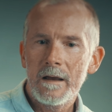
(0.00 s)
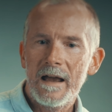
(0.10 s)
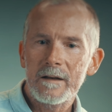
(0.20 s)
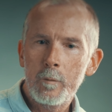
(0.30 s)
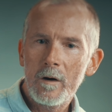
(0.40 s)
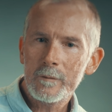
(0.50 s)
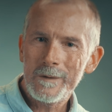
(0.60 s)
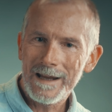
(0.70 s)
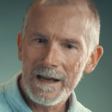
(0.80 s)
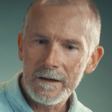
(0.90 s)
And what
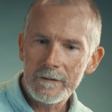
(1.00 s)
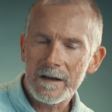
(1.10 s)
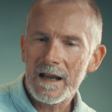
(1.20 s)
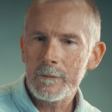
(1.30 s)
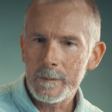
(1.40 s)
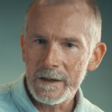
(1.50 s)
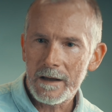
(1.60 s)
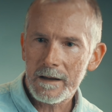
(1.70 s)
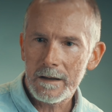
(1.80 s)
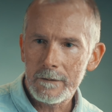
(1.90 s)
we eat and how we
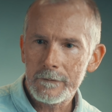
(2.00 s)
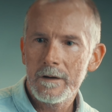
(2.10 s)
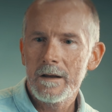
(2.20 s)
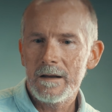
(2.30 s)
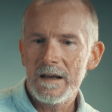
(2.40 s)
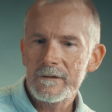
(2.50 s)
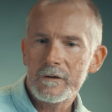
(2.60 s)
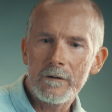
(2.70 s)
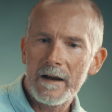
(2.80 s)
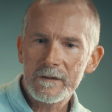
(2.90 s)
behave
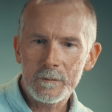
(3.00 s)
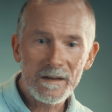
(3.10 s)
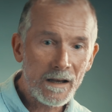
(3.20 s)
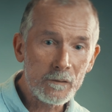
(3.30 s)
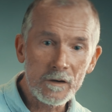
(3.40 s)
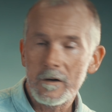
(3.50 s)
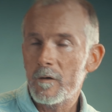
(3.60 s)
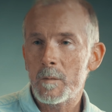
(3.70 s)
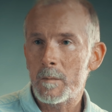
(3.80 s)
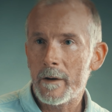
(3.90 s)
interact with how the
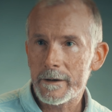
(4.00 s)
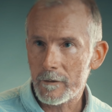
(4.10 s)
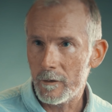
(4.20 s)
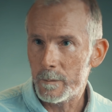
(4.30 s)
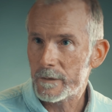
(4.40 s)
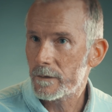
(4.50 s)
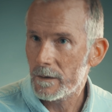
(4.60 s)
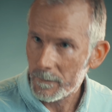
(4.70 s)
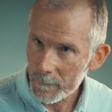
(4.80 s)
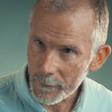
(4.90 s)
global microbes
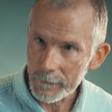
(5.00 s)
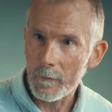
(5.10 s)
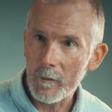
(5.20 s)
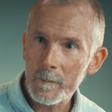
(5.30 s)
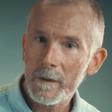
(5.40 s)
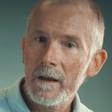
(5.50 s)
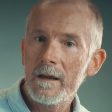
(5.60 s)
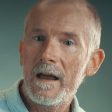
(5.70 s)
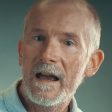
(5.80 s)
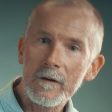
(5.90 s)
perform,
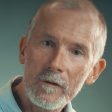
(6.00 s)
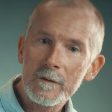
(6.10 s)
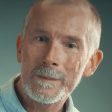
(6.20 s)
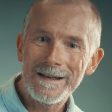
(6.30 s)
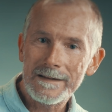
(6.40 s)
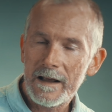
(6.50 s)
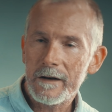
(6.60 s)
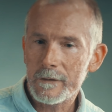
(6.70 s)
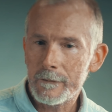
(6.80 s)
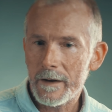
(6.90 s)
and ultimately that
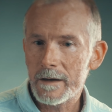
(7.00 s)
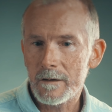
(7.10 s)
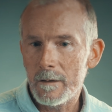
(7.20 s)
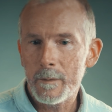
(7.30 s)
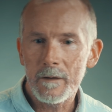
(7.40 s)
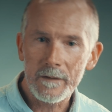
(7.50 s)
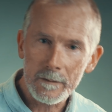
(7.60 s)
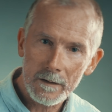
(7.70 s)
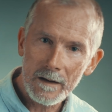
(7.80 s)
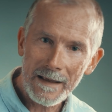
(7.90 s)
has effect upon
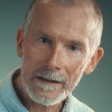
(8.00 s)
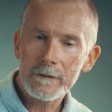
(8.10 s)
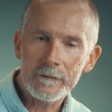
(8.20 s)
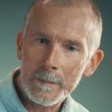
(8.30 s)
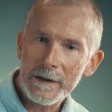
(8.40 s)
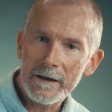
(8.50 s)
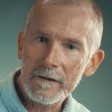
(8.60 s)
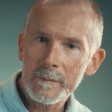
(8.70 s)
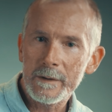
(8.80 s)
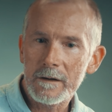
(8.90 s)
the health of the
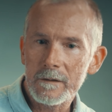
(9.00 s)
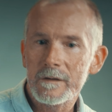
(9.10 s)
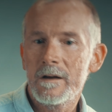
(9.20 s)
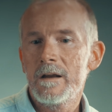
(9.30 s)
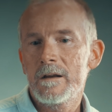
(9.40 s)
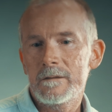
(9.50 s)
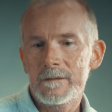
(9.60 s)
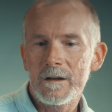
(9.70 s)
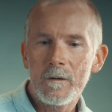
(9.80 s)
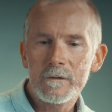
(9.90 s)
planet because
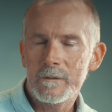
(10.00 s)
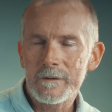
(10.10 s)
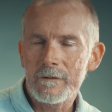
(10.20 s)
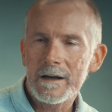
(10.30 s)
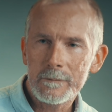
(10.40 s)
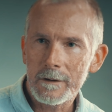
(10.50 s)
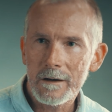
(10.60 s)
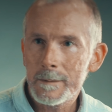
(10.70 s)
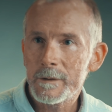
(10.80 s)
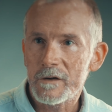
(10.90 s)
they also interact with
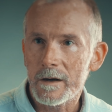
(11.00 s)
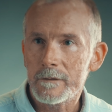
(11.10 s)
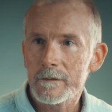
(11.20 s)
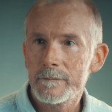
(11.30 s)
climate change.